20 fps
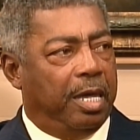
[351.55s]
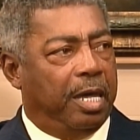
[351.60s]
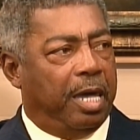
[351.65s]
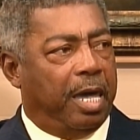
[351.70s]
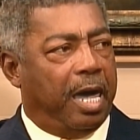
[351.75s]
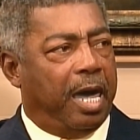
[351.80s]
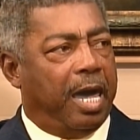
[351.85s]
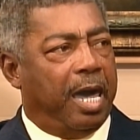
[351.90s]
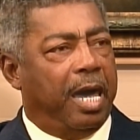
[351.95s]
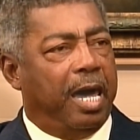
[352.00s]

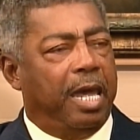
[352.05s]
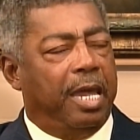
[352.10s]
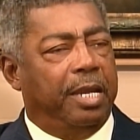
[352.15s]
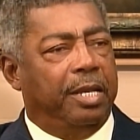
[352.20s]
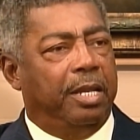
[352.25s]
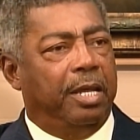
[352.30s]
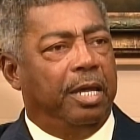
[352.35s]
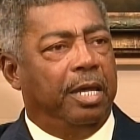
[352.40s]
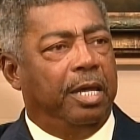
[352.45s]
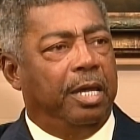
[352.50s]

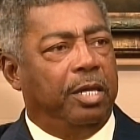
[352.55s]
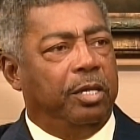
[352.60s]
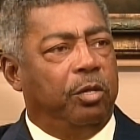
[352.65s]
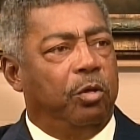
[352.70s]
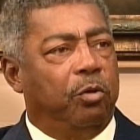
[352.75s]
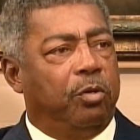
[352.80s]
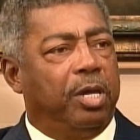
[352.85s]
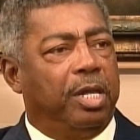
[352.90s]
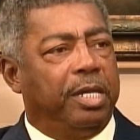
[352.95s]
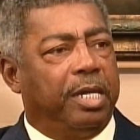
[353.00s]
And
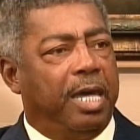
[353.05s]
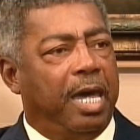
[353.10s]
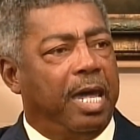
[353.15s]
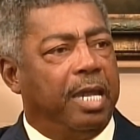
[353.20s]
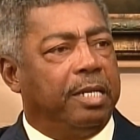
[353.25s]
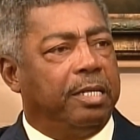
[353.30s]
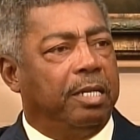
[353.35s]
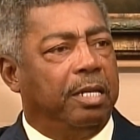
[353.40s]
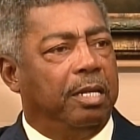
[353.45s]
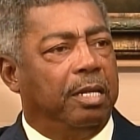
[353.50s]
you can
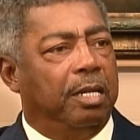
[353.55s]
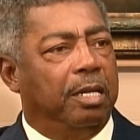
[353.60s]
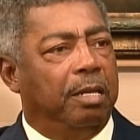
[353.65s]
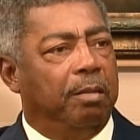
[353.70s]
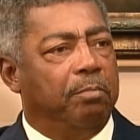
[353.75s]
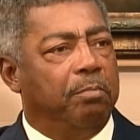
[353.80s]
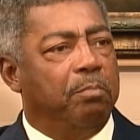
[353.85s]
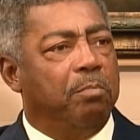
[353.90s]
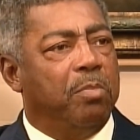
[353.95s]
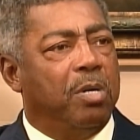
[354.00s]
get
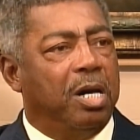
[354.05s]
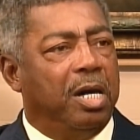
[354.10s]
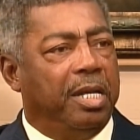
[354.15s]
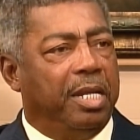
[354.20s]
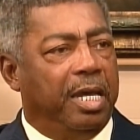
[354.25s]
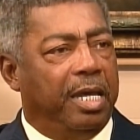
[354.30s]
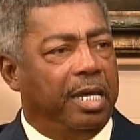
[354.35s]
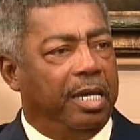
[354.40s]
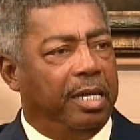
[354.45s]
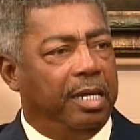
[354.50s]

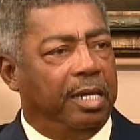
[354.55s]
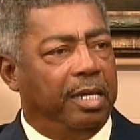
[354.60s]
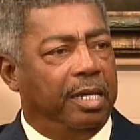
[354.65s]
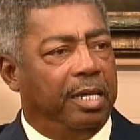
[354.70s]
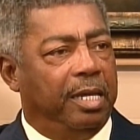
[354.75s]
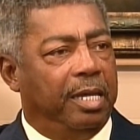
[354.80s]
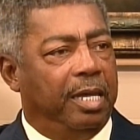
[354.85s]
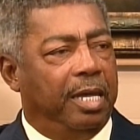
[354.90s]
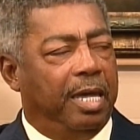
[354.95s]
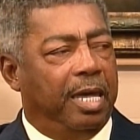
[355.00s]
money,
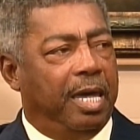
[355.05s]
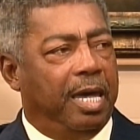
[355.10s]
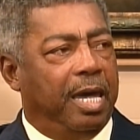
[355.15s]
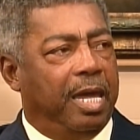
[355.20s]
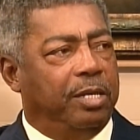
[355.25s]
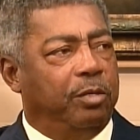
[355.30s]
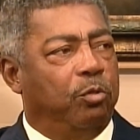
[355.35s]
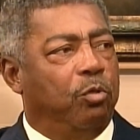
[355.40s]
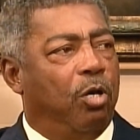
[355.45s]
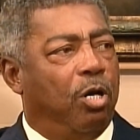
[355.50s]

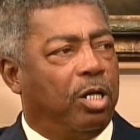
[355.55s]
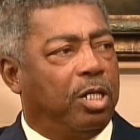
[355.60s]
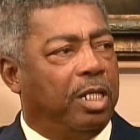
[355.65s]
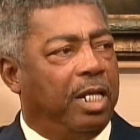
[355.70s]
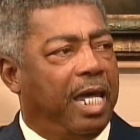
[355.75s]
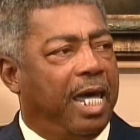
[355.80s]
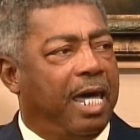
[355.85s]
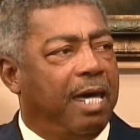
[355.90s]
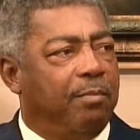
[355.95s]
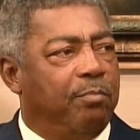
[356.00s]
and you all can
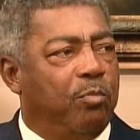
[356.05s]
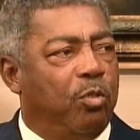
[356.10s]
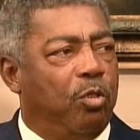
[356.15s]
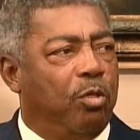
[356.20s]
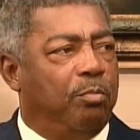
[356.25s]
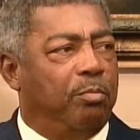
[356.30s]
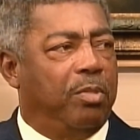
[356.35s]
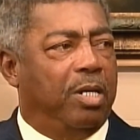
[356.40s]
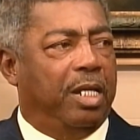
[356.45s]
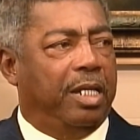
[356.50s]
have more
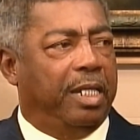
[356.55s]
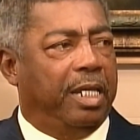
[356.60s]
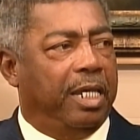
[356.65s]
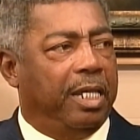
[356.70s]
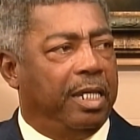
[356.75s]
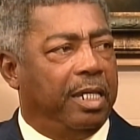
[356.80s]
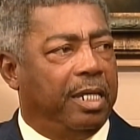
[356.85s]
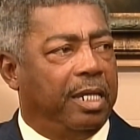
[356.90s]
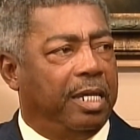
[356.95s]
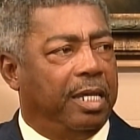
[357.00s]
money.
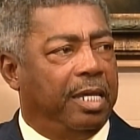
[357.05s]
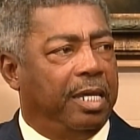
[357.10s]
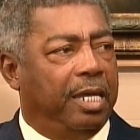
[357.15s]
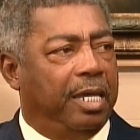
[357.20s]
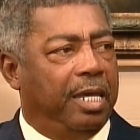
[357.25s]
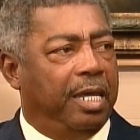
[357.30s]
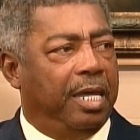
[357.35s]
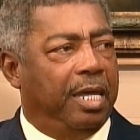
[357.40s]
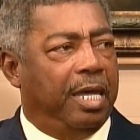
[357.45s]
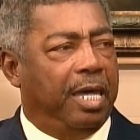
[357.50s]

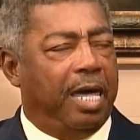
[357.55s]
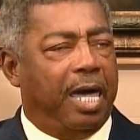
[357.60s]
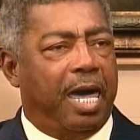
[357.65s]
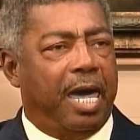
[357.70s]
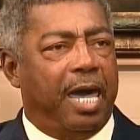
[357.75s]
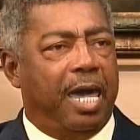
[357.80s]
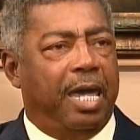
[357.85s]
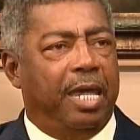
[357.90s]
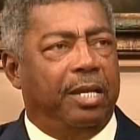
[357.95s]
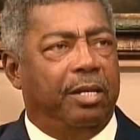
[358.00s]

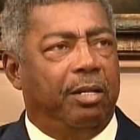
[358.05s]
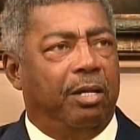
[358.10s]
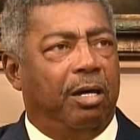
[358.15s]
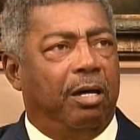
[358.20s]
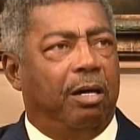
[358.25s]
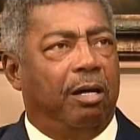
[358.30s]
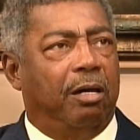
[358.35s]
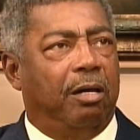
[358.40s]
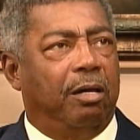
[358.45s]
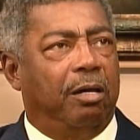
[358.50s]
And
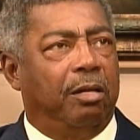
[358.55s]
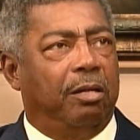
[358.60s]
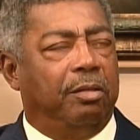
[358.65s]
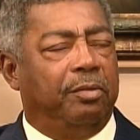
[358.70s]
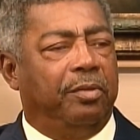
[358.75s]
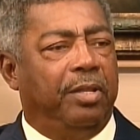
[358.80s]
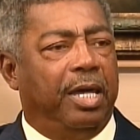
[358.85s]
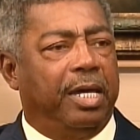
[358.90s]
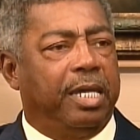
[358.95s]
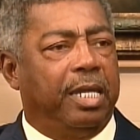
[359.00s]

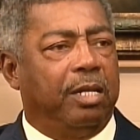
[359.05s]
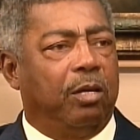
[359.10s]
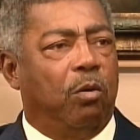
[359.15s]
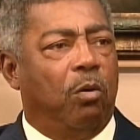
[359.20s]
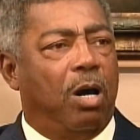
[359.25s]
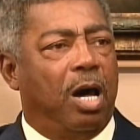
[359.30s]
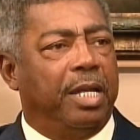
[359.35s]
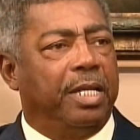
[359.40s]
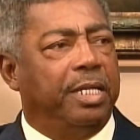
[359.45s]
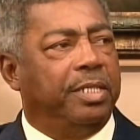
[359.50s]
they can
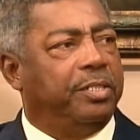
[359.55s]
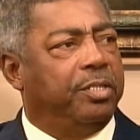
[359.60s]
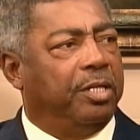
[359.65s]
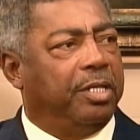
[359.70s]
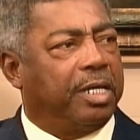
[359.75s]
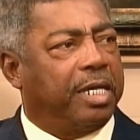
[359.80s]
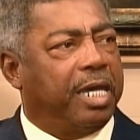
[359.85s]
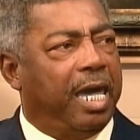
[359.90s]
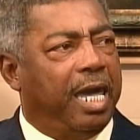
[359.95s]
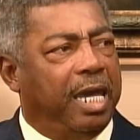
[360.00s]
go out into
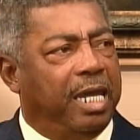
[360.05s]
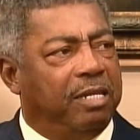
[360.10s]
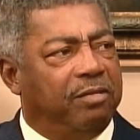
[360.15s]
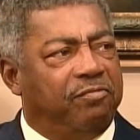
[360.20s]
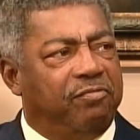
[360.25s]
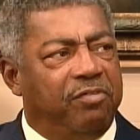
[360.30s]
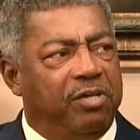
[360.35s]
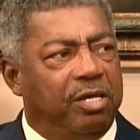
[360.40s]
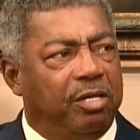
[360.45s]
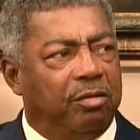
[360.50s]
the cane
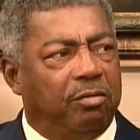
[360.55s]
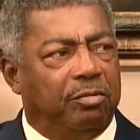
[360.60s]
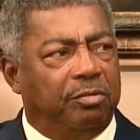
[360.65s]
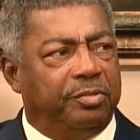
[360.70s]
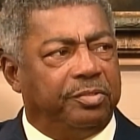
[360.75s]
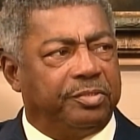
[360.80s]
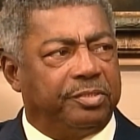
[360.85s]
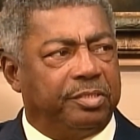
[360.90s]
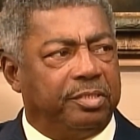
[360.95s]
fields.